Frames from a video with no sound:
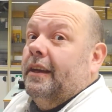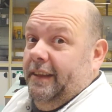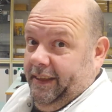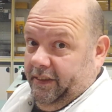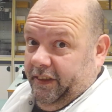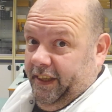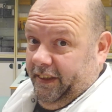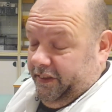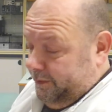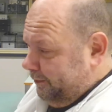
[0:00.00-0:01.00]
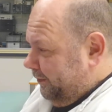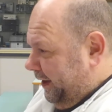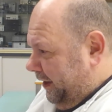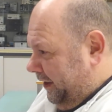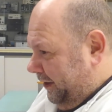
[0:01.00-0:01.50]
Yes it is.
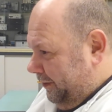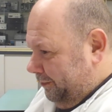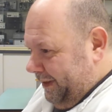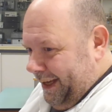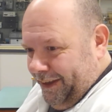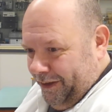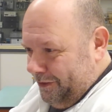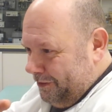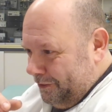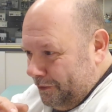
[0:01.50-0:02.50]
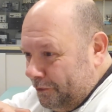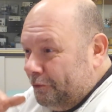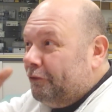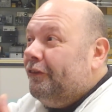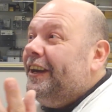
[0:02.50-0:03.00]
In a
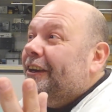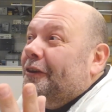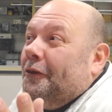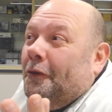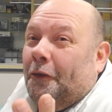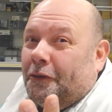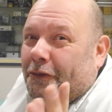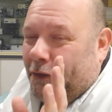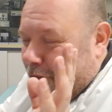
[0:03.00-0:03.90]
freak course of